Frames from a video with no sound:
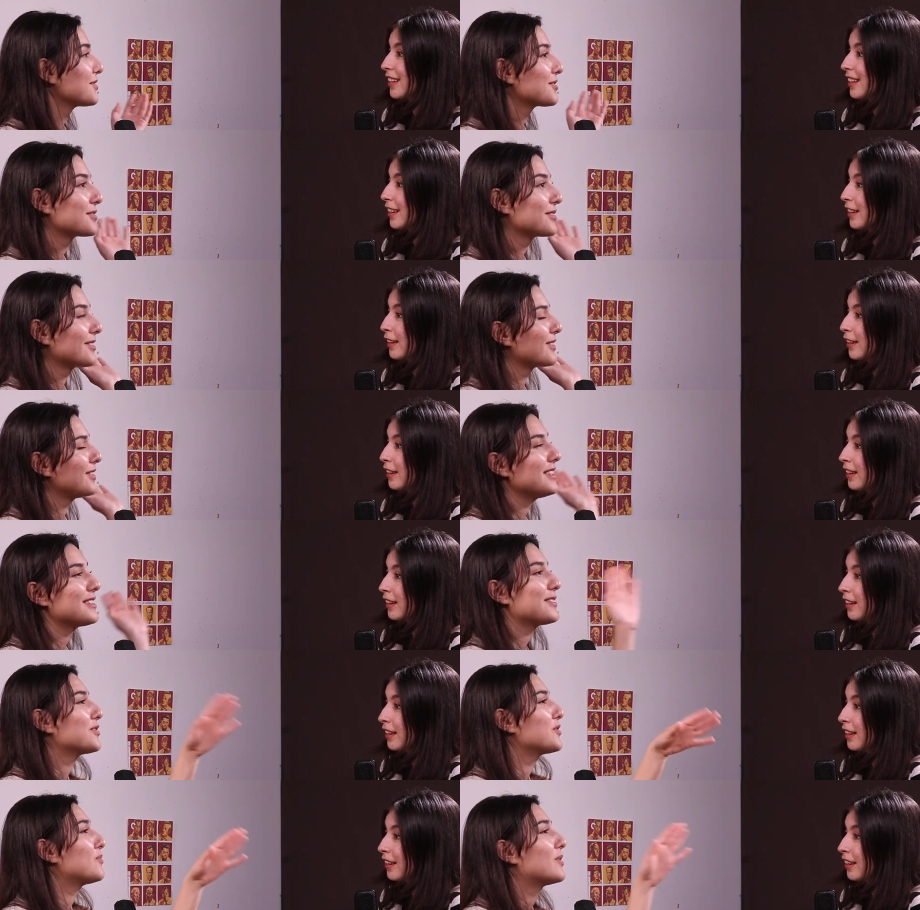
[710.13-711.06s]
Speaker 1: just
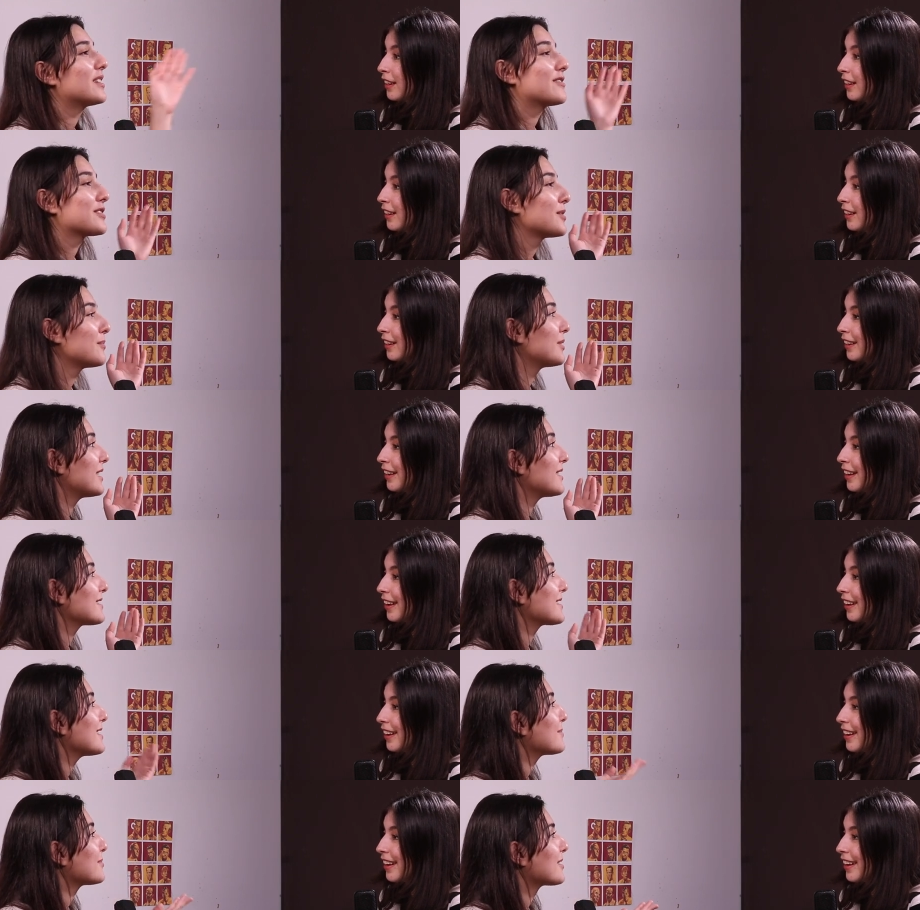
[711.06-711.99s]
listen to whatever somebody else
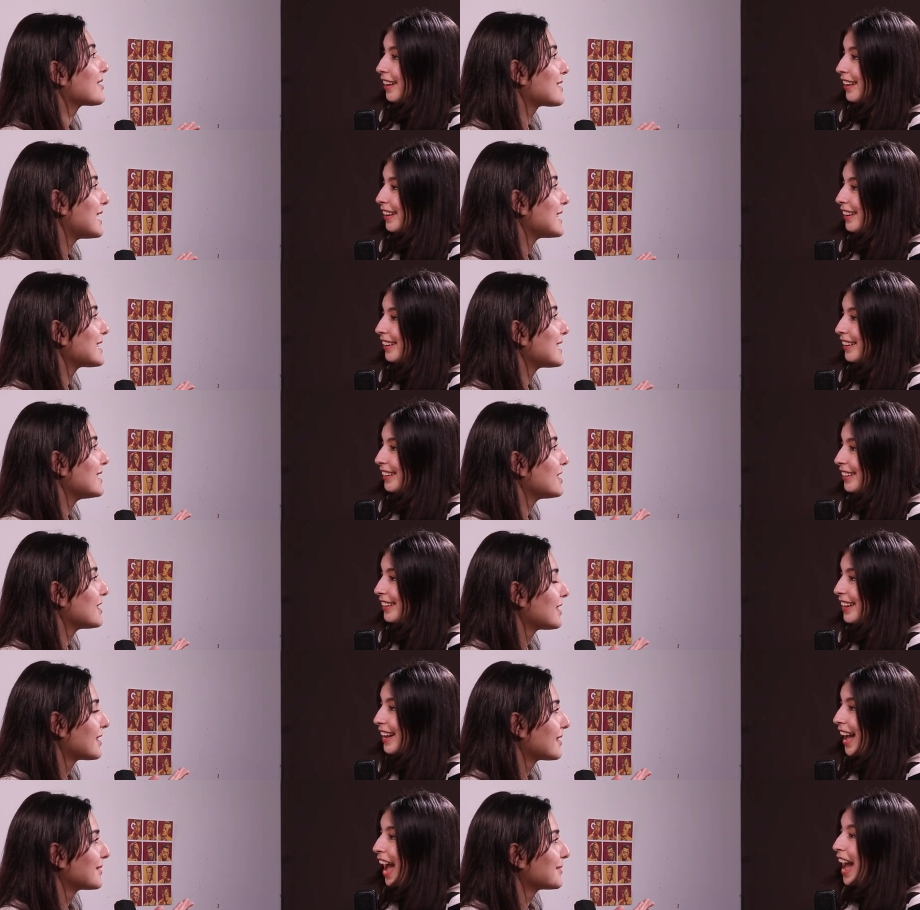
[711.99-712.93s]
says because that's
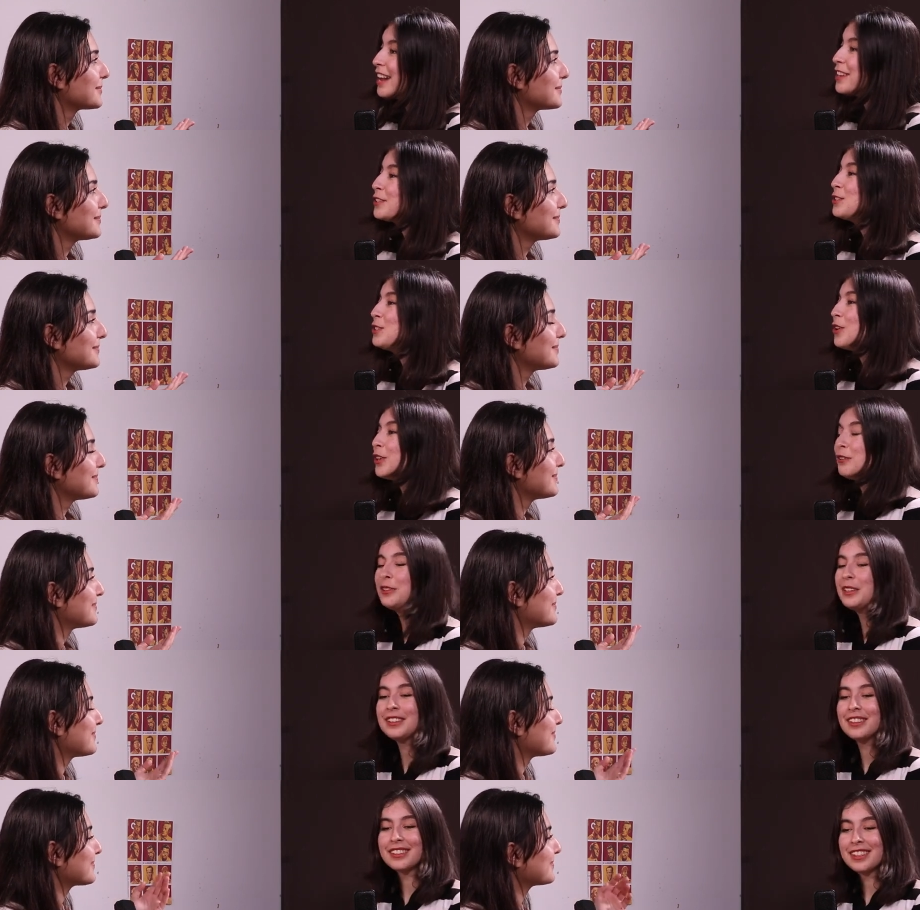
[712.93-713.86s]
easier.
Speaker 2: And it's not
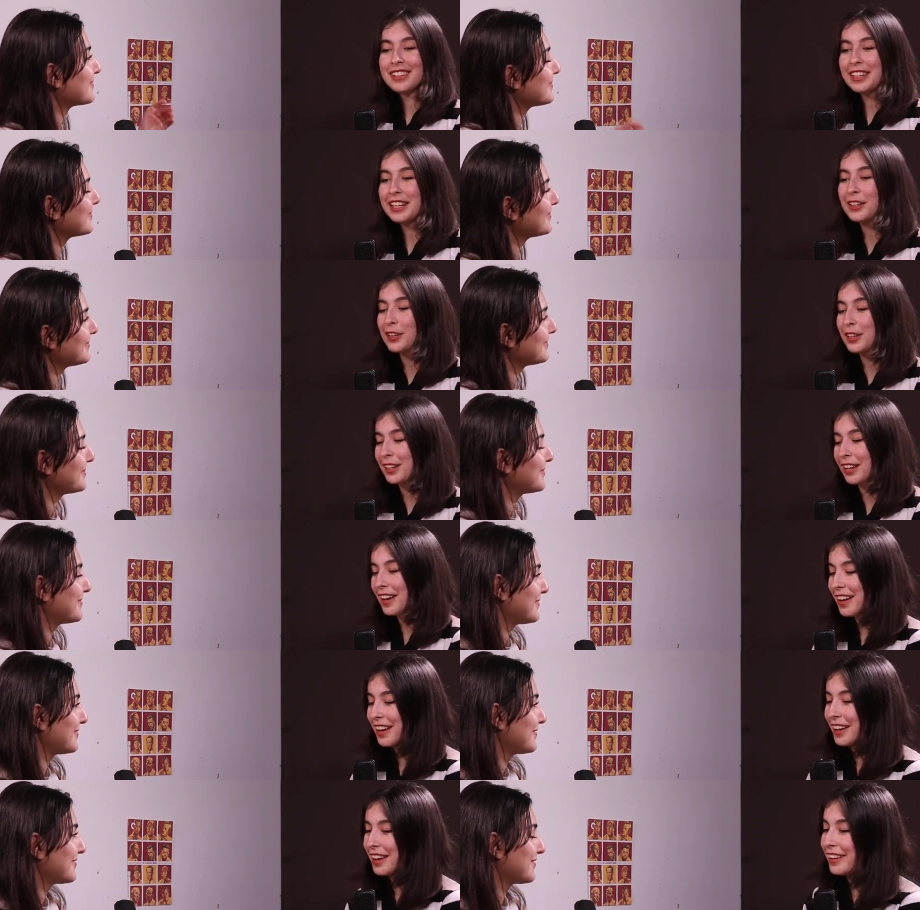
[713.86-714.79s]
even the thing like
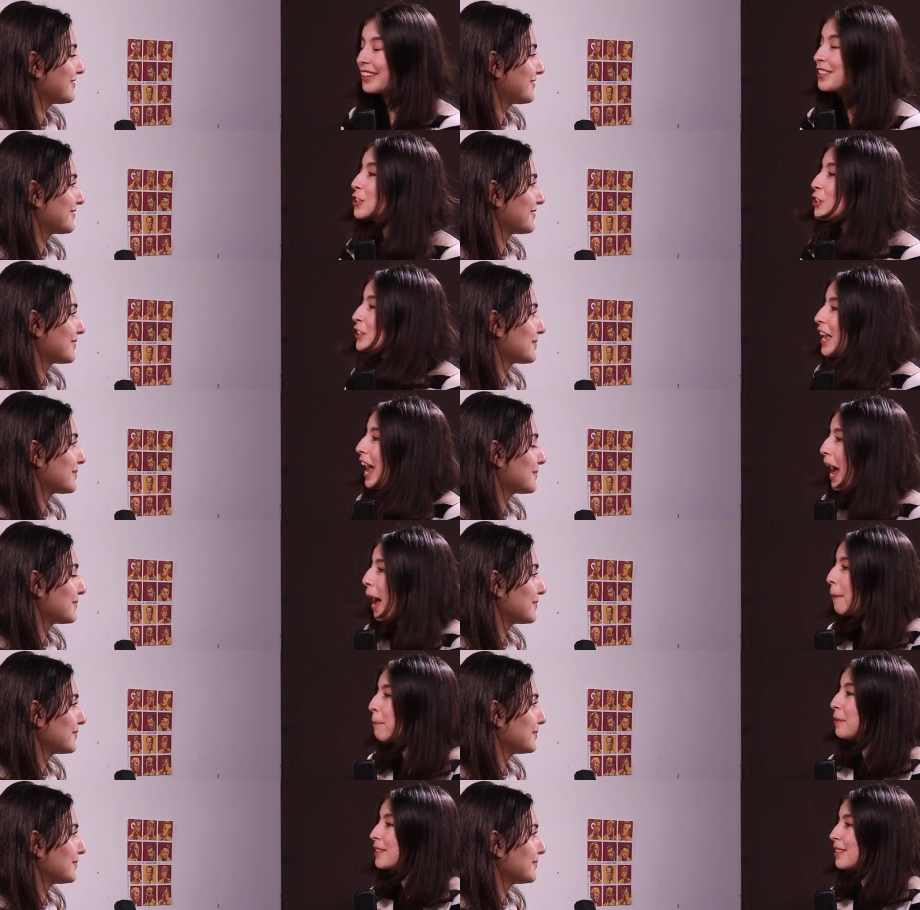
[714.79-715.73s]
it just
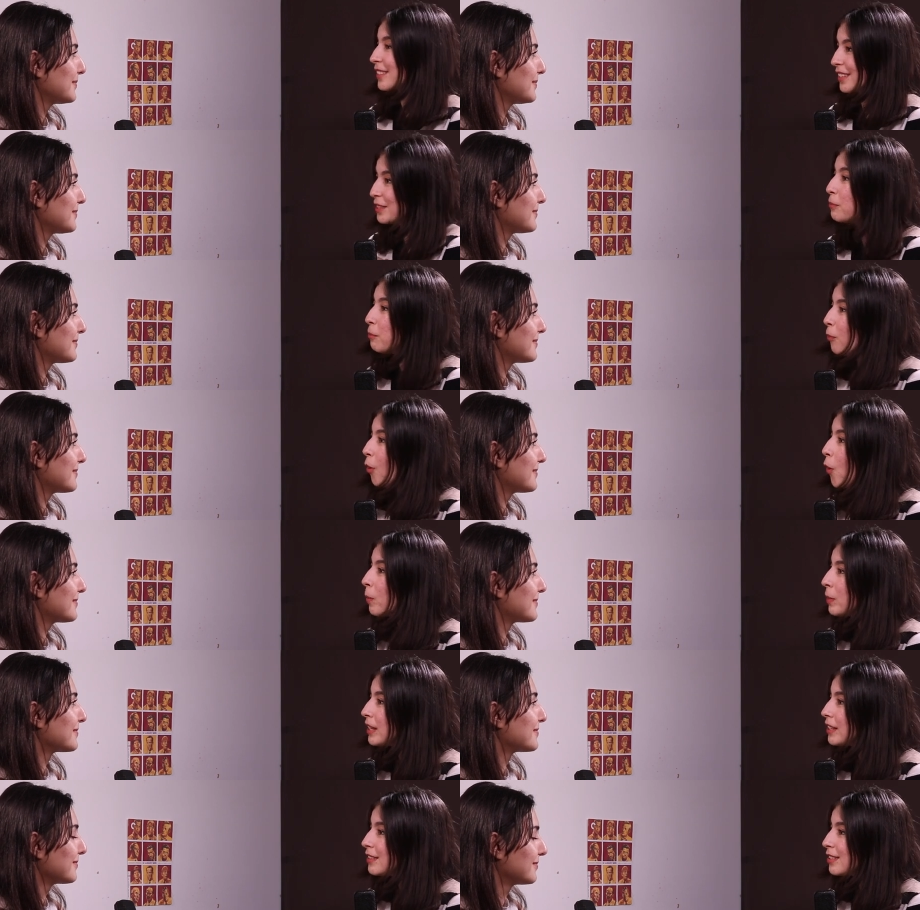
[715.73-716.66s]
happens in the
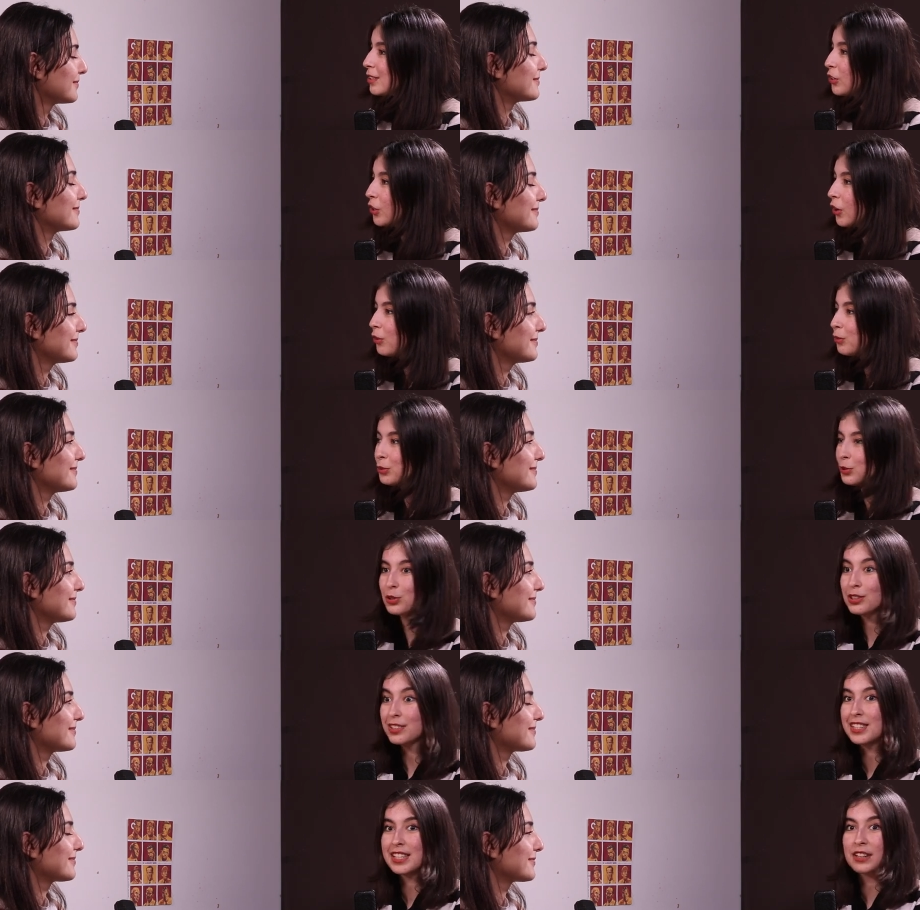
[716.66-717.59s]
moment mm. you know you
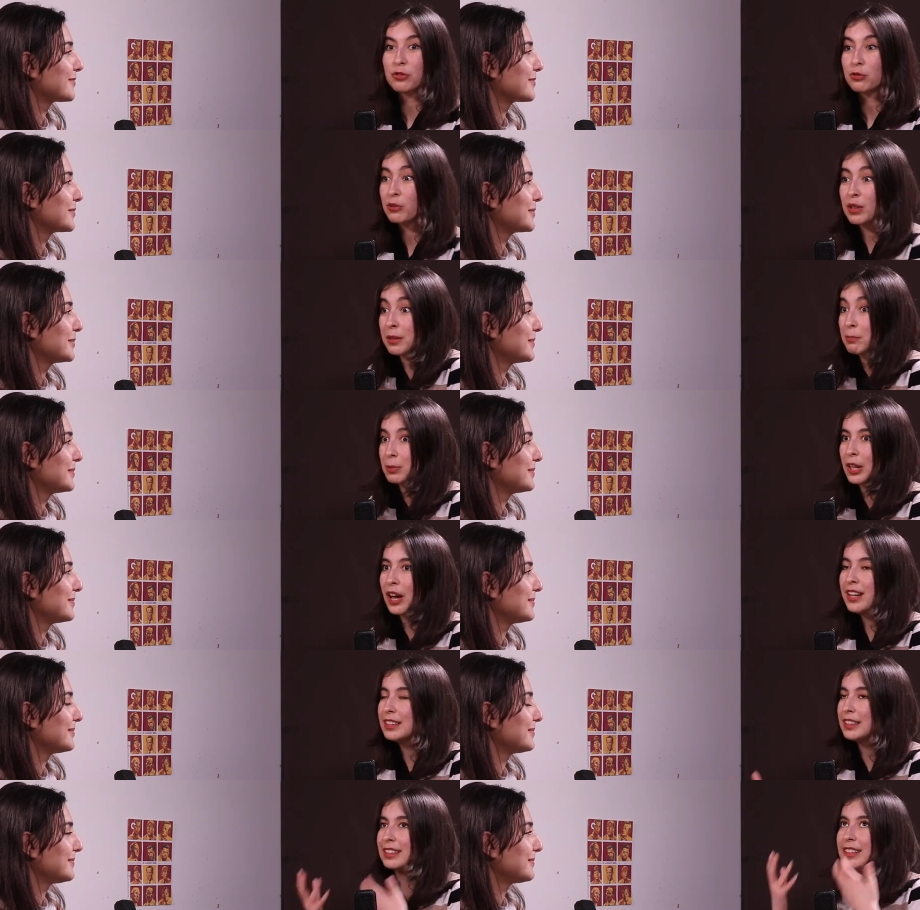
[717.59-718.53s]
just agree
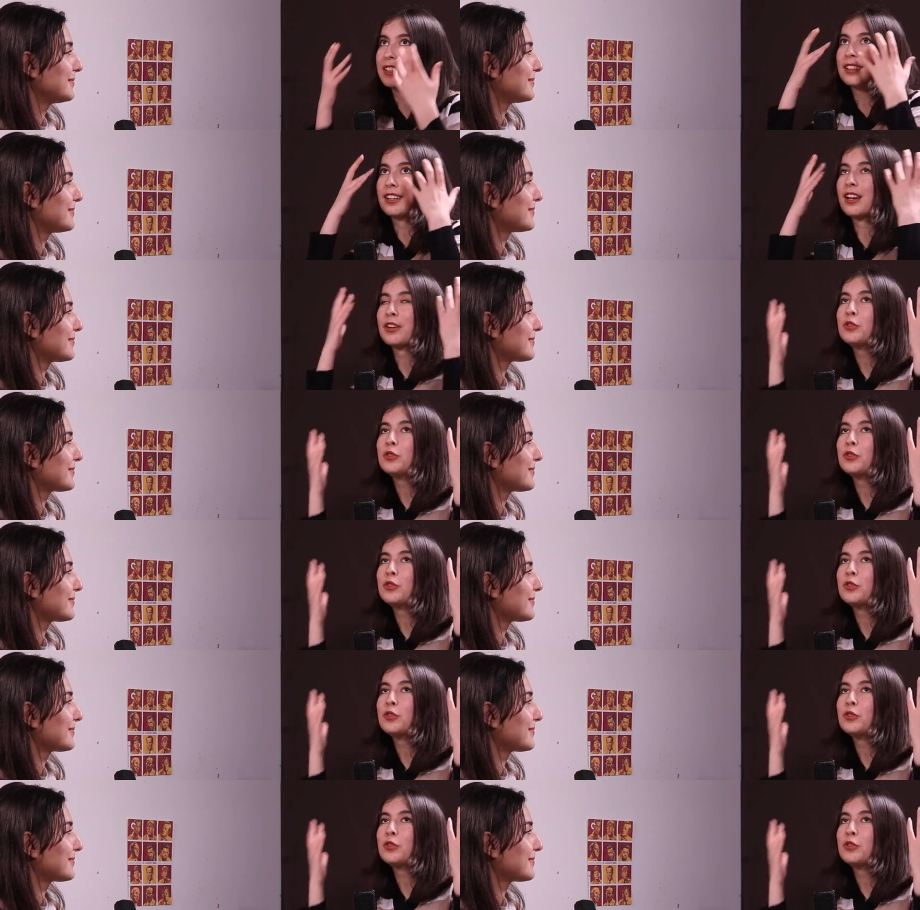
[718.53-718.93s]
blindly i